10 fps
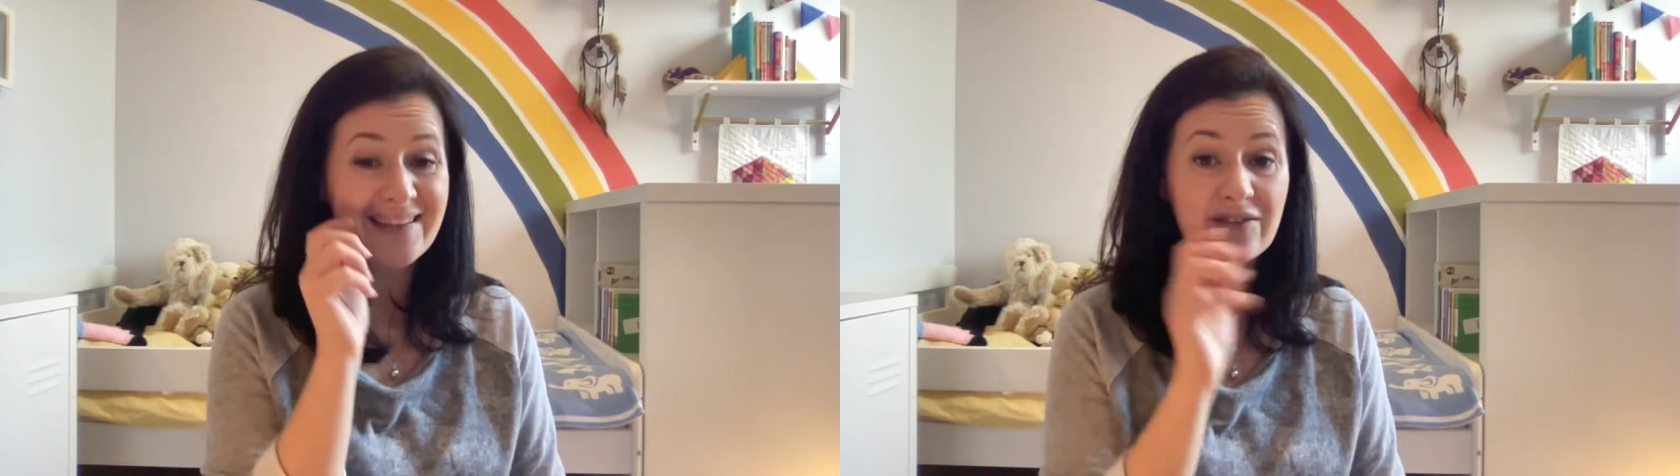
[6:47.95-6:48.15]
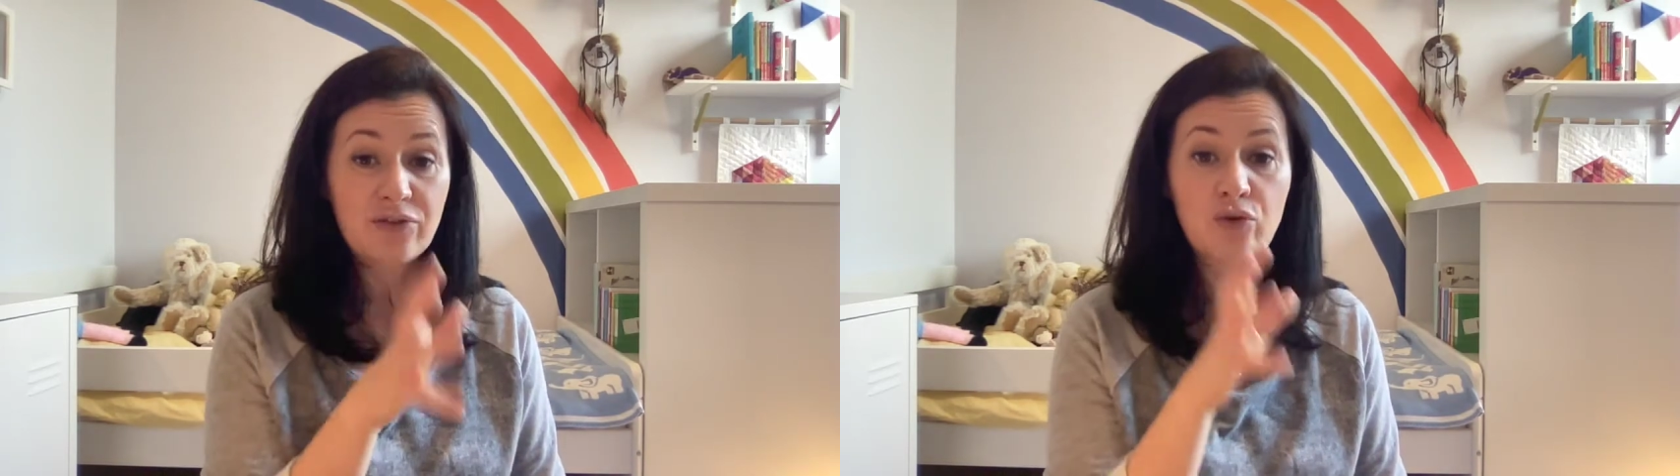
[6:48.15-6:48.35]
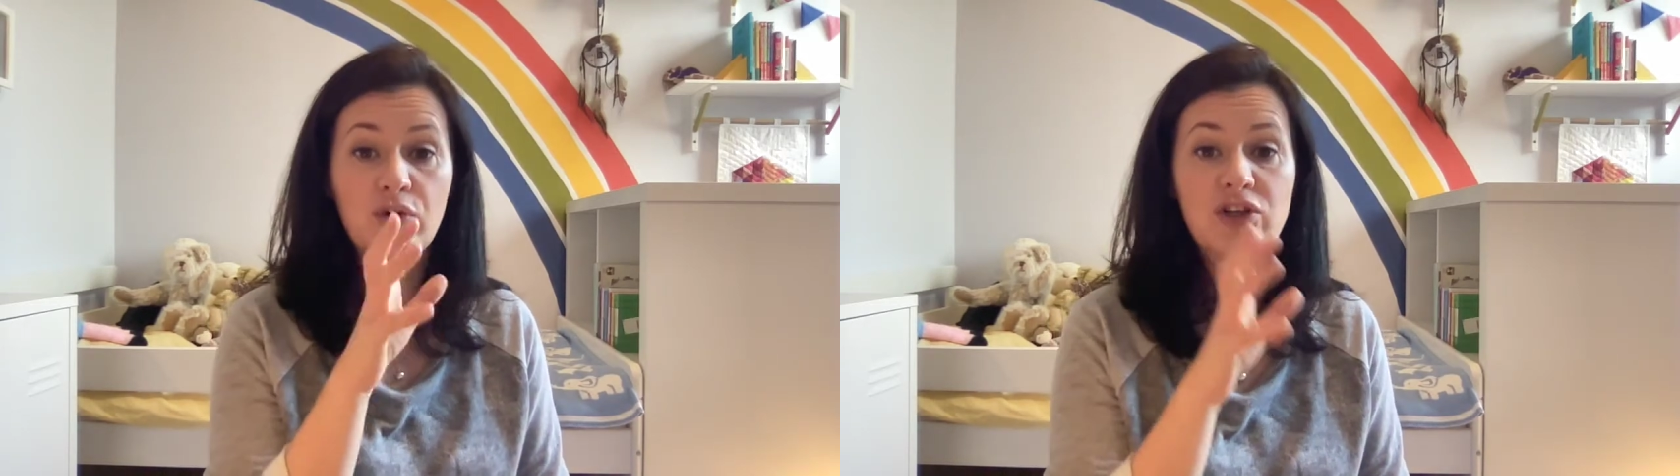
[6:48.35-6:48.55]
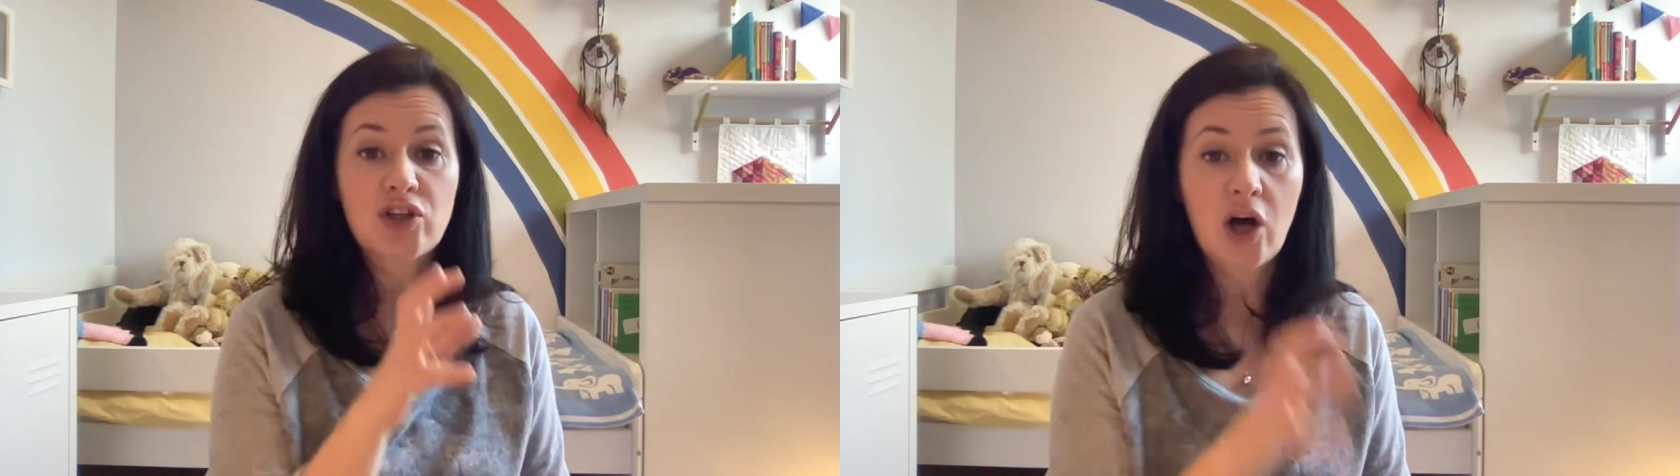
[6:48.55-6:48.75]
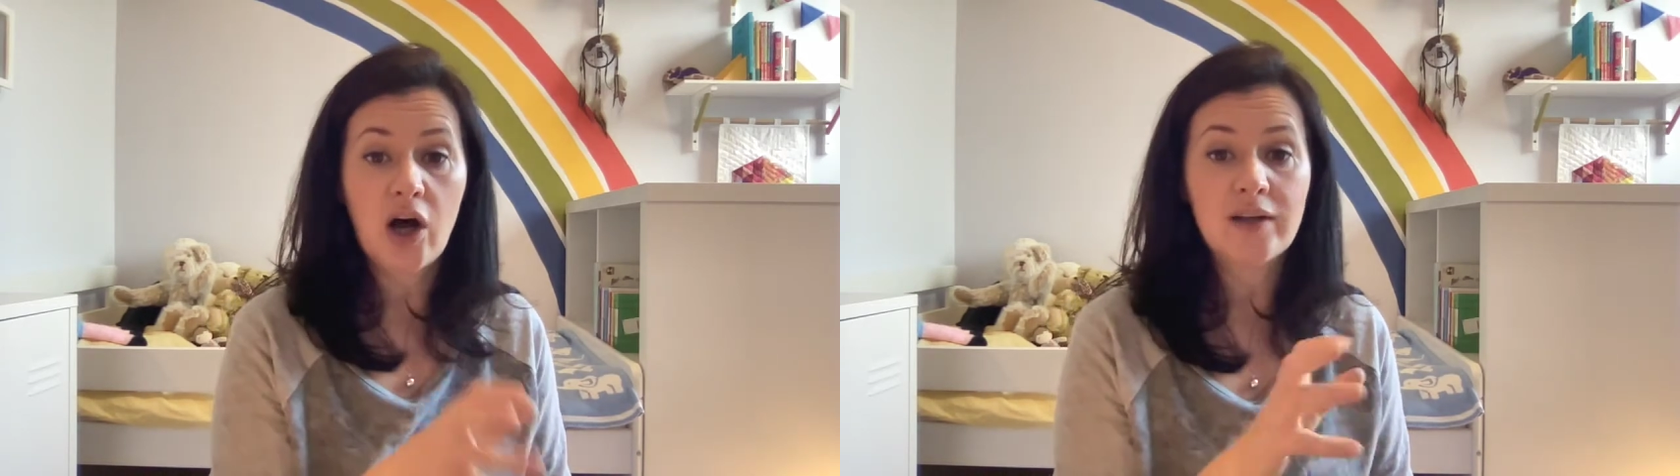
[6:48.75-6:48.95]
storage
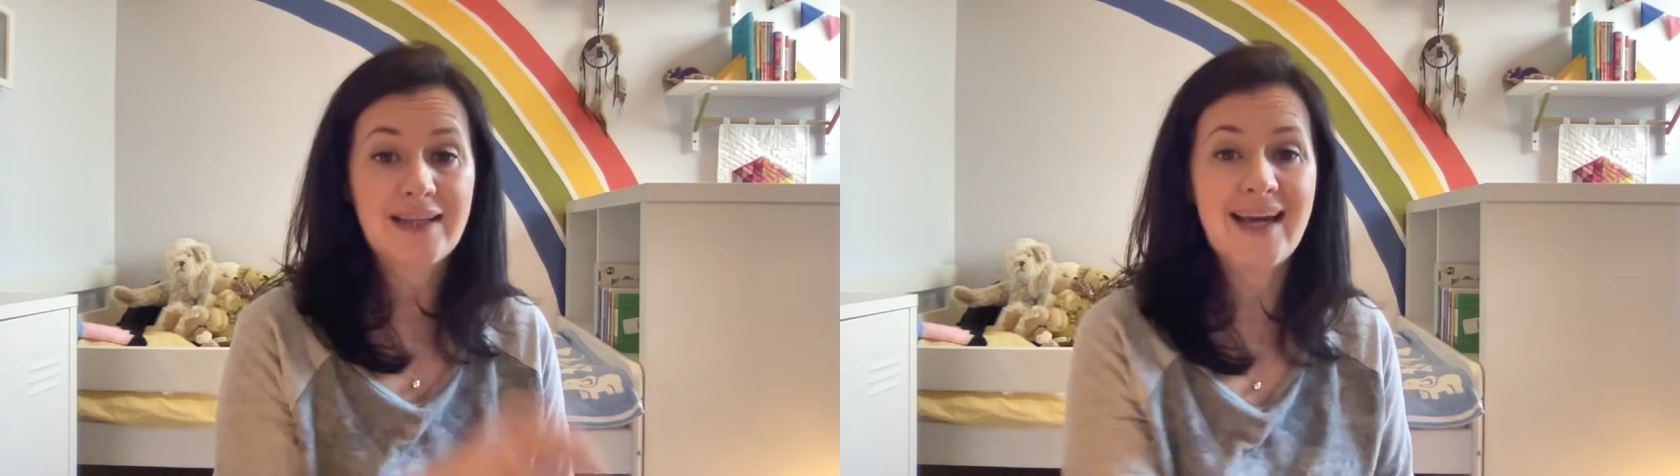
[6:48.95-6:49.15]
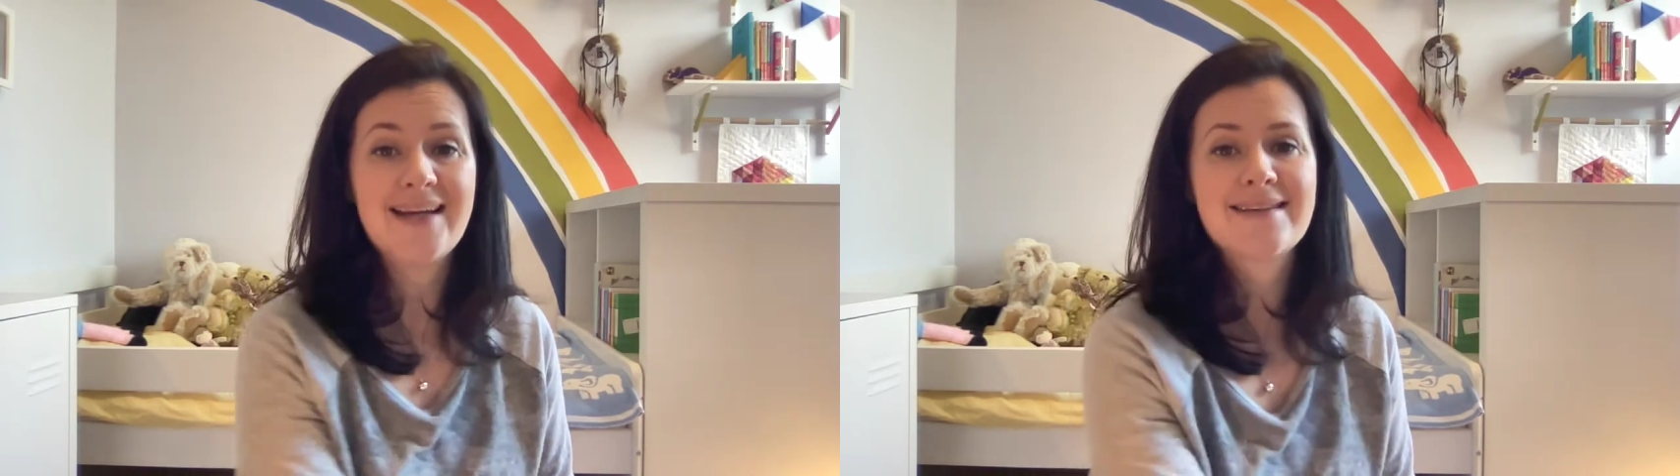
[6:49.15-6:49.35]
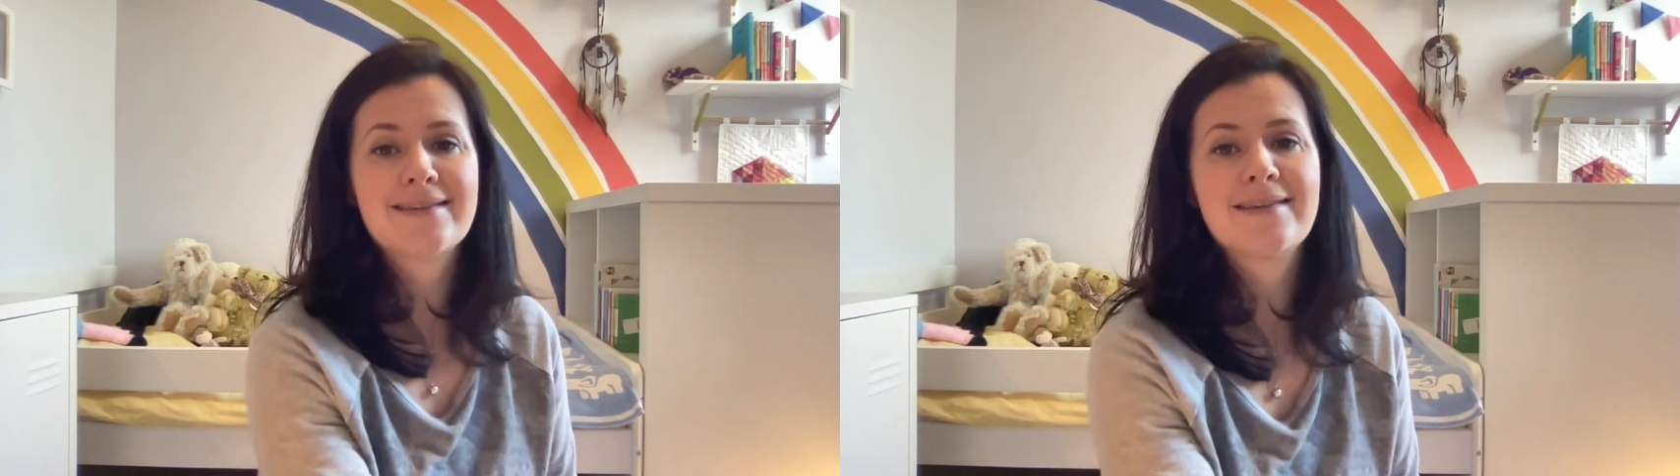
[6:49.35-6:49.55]
card case,